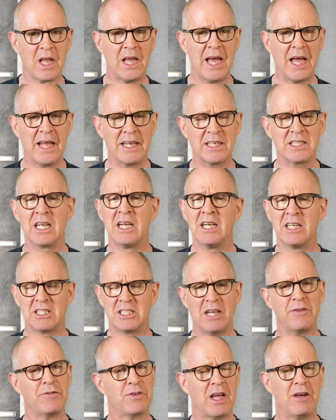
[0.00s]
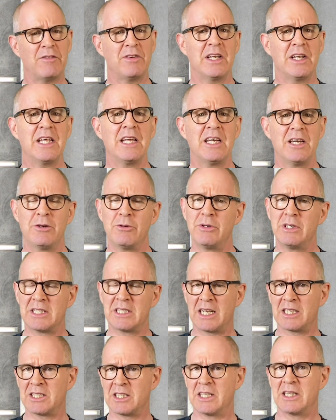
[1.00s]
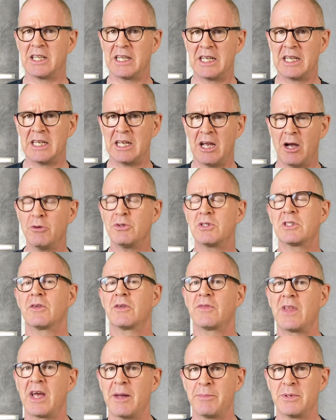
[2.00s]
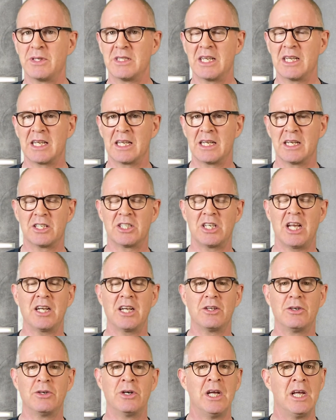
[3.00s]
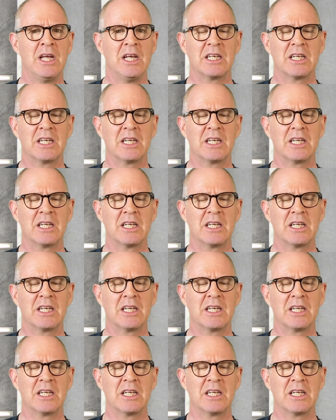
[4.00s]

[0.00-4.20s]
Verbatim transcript: And Jeff Cavaliere, who is actually the host of that particular channel,